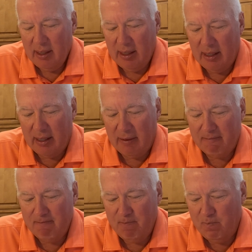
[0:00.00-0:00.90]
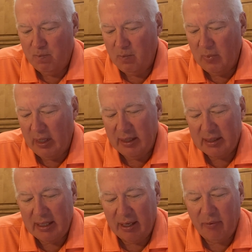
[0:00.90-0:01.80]

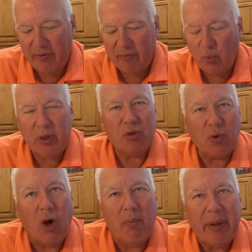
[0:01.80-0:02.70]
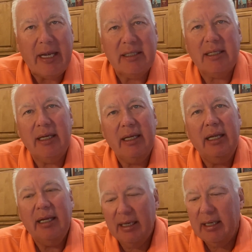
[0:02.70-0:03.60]
instead of a withdrawal base and
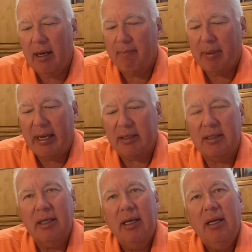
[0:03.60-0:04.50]
income base.